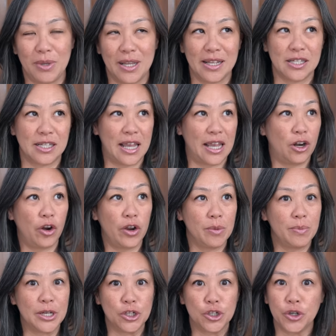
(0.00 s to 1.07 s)
because I had already
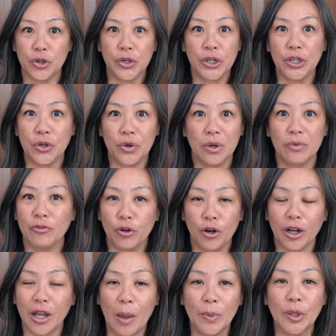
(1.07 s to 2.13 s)
been touring Europe
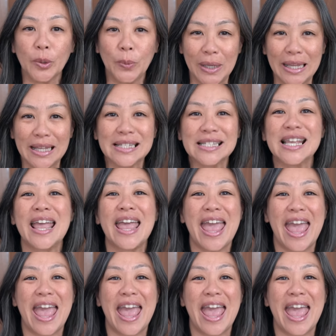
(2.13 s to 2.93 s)
for a couple of weeks.